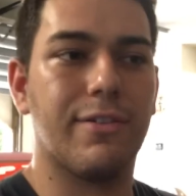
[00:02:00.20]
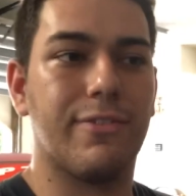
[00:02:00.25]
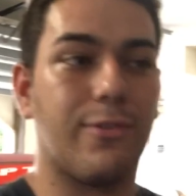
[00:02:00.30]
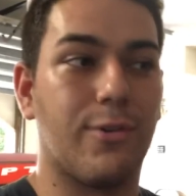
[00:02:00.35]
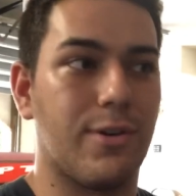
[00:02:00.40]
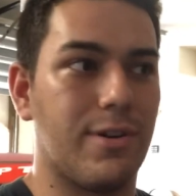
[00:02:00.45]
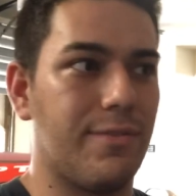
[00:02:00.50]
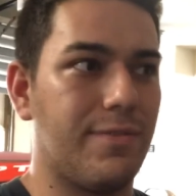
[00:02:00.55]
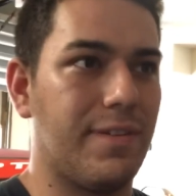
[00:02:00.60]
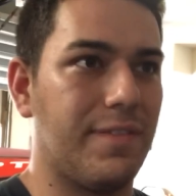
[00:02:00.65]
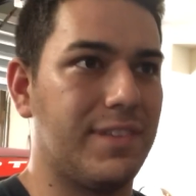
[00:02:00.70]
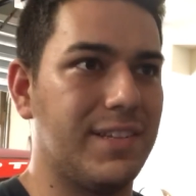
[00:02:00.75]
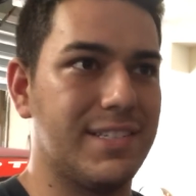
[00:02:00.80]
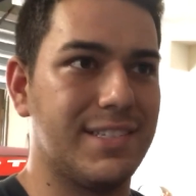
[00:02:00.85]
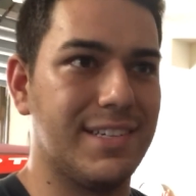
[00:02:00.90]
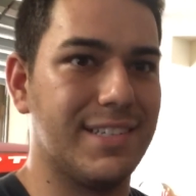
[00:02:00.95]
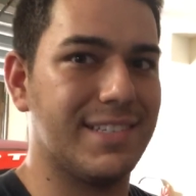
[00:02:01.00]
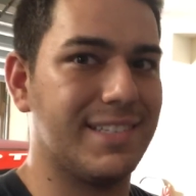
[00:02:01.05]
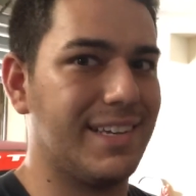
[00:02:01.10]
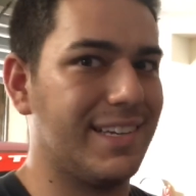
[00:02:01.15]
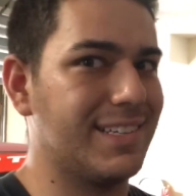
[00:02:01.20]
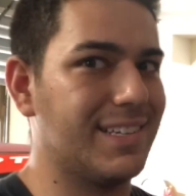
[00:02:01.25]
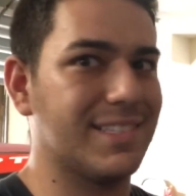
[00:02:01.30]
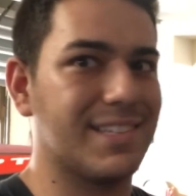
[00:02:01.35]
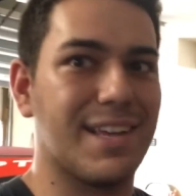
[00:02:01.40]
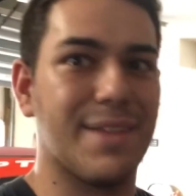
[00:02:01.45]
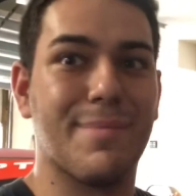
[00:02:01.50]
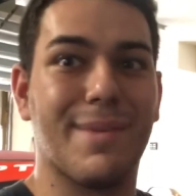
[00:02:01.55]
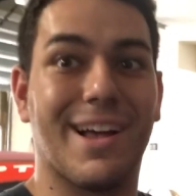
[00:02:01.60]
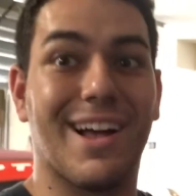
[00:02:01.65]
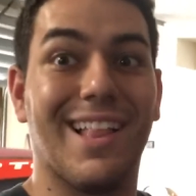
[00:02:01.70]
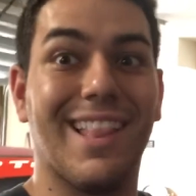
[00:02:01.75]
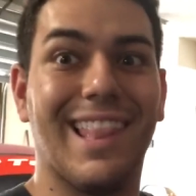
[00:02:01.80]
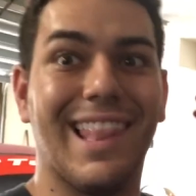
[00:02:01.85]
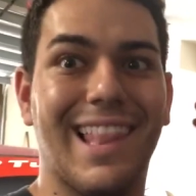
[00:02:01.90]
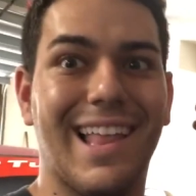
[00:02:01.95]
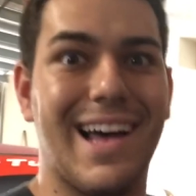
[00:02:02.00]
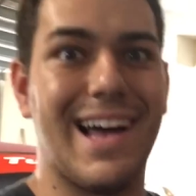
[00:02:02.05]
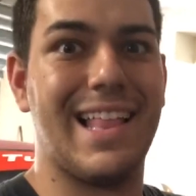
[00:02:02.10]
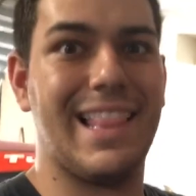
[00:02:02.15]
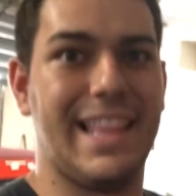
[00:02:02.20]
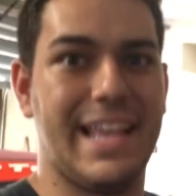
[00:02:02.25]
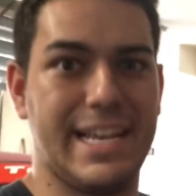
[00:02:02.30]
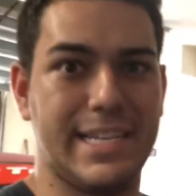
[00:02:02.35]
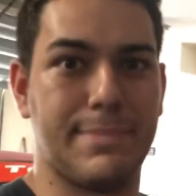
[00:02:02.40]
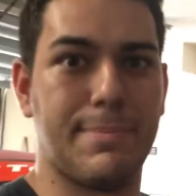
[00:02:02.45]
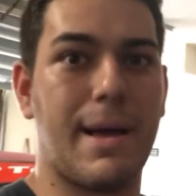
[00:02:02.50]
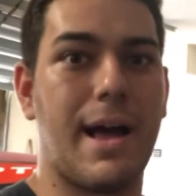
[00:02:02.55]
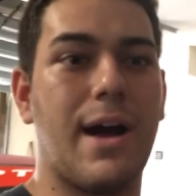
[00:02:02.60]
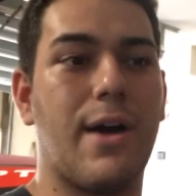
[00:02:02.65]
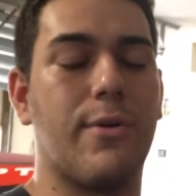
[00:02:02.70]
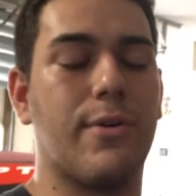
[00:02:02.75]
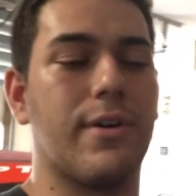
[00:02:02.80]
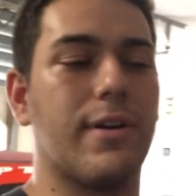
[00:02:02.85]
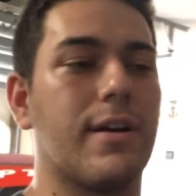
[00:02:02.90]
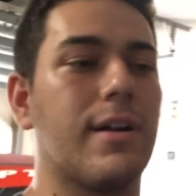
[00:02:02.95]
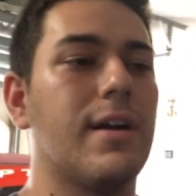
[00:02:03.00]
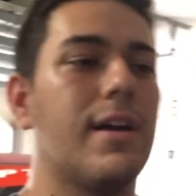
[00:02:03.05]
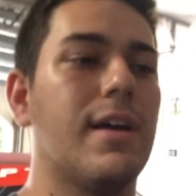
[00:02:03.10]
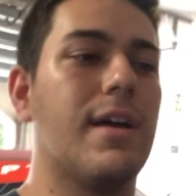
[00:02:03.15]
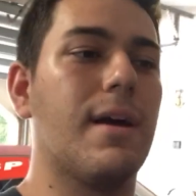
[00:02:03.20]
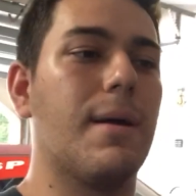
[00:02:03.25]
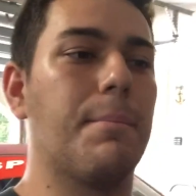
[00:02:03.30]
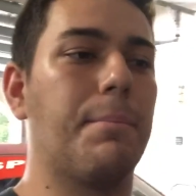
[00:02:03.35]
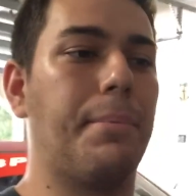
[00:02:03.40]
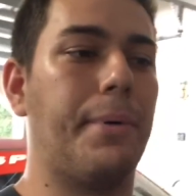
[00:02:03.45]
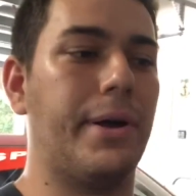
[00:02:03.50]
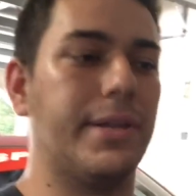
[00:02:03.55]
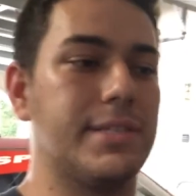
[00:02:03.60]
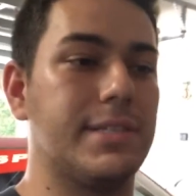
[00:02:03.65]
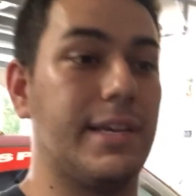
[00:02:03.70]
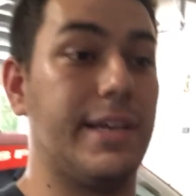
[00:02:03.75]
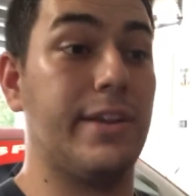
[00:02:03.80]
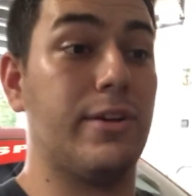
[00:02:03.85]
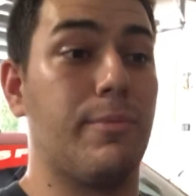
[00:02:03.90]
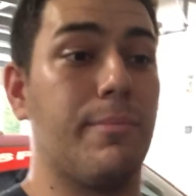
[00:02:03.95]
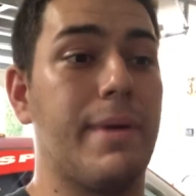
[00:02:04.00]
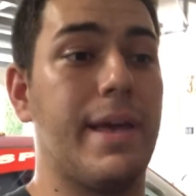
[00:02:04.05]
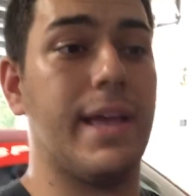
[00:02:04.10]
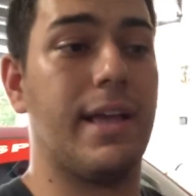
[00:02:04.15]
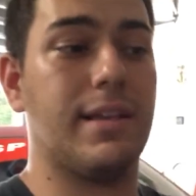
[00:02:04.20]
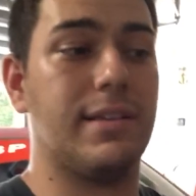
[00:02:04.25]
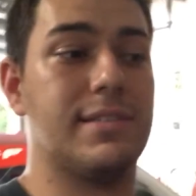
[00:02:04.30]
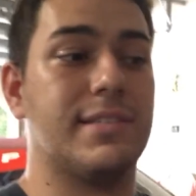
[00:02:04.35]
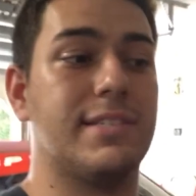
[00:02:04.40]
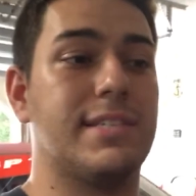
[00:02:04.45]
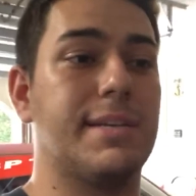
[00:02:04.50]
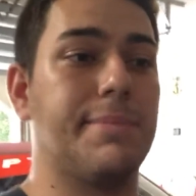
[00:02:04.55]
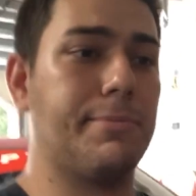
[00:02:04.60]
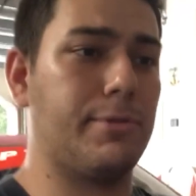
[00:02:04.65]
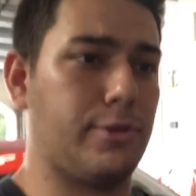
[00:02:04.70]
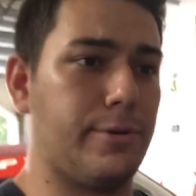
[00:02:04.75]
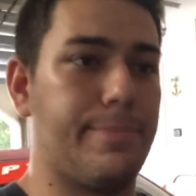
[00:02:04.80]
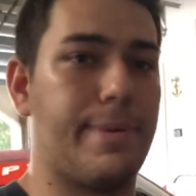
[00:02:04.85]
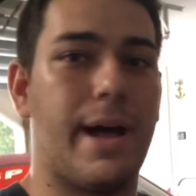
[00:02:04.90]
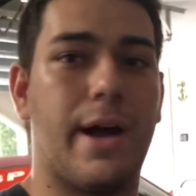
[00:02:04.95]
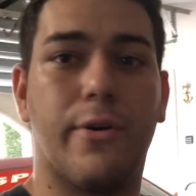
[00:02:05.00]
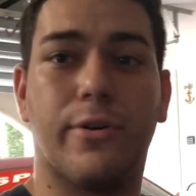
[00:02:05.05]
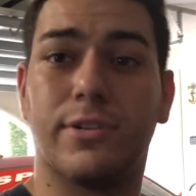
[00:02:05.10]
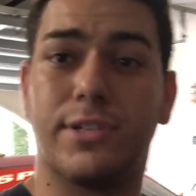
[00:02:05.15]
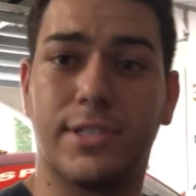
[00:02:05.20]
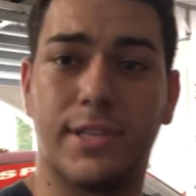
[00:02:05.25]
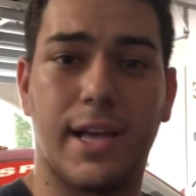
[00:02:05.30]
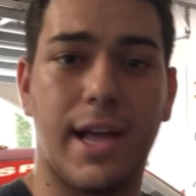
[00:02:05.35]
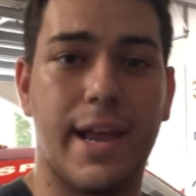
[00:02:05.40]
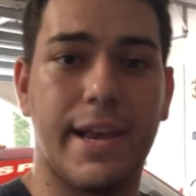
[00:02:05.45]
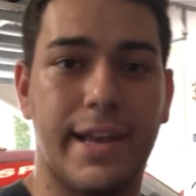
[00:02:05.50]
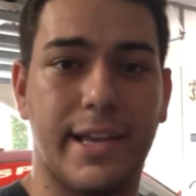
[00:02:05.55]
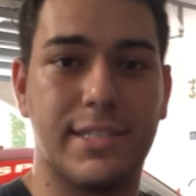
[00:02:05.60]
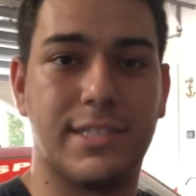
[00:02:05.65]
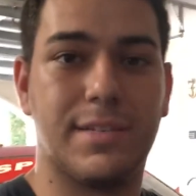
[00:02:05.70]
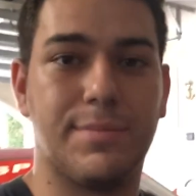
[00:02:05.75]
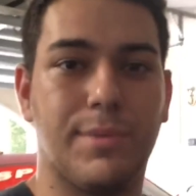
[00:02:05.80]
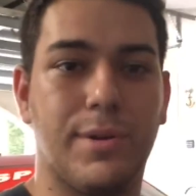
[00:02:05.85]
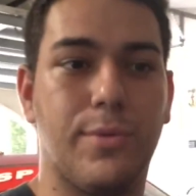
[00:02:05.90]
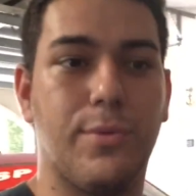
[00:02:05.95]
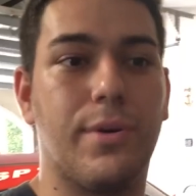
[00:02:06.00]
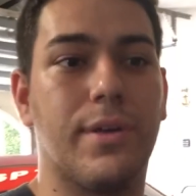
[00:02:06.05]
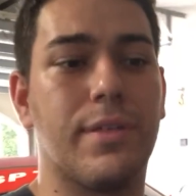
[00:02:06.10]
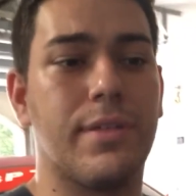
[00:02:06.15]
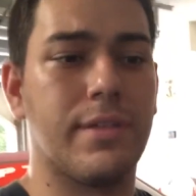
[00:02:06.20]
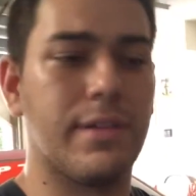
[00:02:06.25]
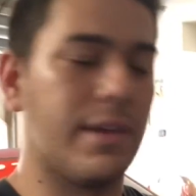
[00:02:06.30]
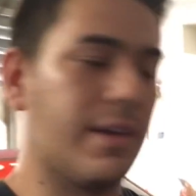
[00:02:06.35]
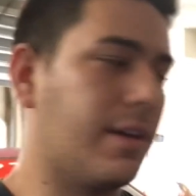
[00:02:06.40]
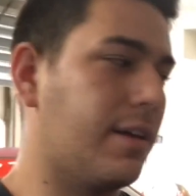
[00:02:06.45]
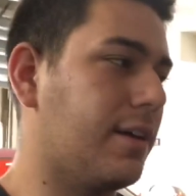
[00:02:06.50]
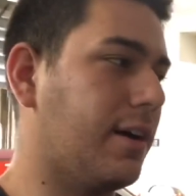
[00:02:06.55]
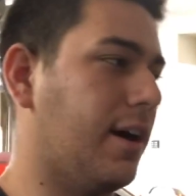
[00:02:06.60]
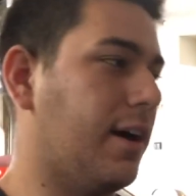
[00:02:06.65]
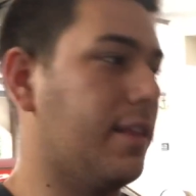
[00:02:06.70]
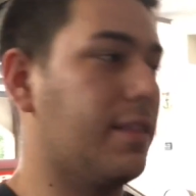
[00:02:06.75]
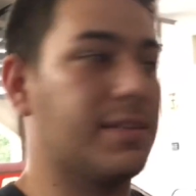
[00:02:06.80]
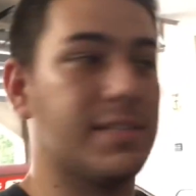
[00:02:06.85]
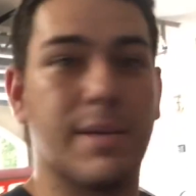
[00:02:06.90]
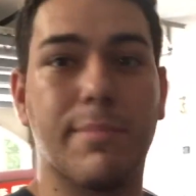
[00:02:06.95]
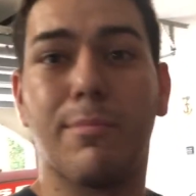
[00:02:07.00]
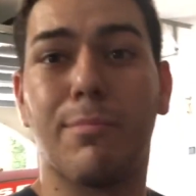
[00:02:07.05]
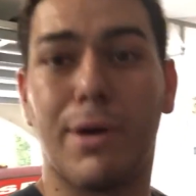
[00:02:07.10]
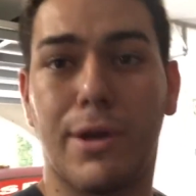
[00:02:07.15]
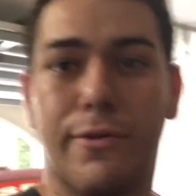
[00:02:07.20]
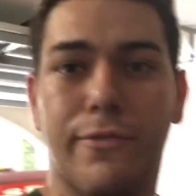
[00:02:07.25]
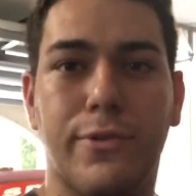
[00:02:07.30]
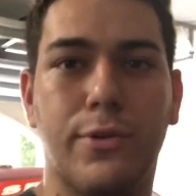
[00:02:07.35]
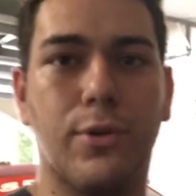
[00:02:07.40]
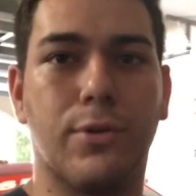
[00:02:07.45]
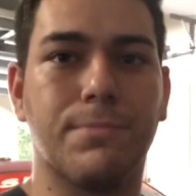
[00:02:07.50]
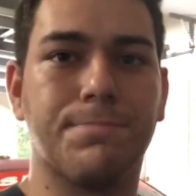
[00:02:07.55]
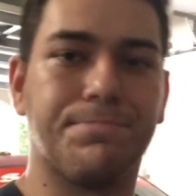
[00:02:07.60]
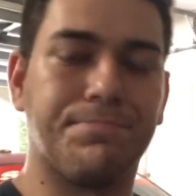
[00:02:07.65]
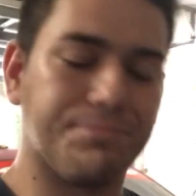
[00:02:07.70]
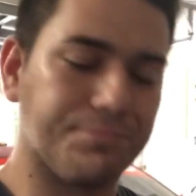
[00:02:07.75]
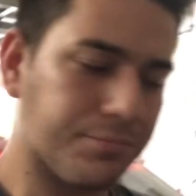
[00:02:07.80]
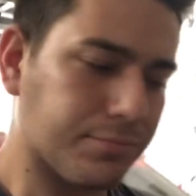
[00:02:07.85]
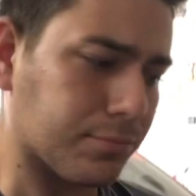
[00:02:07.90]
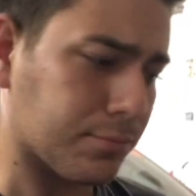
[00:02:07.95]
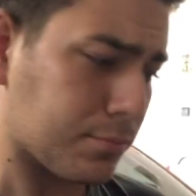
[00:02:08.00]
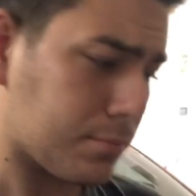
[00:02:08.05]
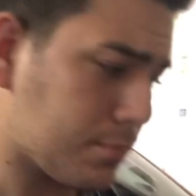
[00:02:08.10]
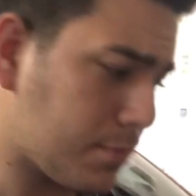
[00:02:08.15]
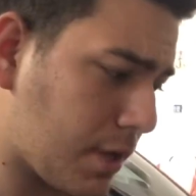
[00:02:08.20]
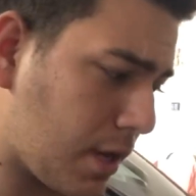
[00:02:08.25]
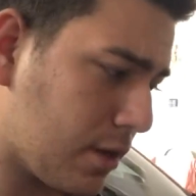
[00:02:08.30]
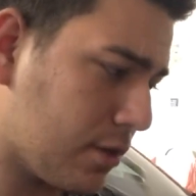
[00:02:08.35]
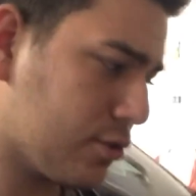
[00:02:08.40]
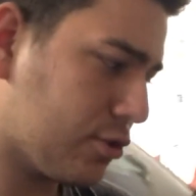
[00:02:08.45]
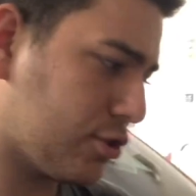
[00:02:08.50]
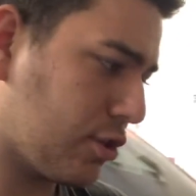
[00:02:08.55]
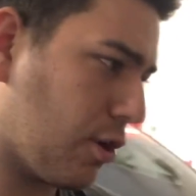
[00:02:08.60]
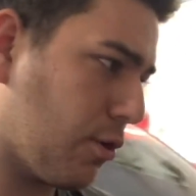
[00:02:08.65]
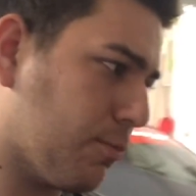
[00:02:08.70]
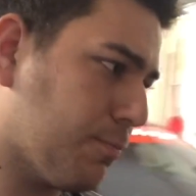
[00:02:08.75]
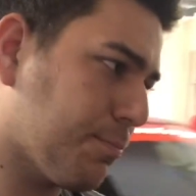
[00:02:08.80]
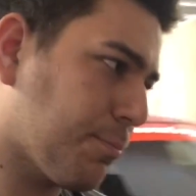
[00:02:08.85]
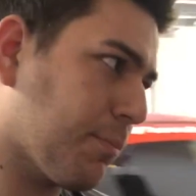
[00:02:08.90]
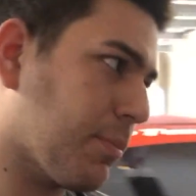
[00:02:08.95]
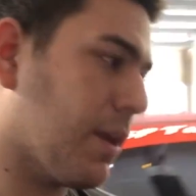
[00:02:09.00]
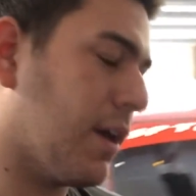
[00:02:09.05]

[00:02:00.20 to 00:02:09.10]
450 cc's is gonna make a lot less power, but it'll make similar power to the guy next to me with the same amount of fuel. So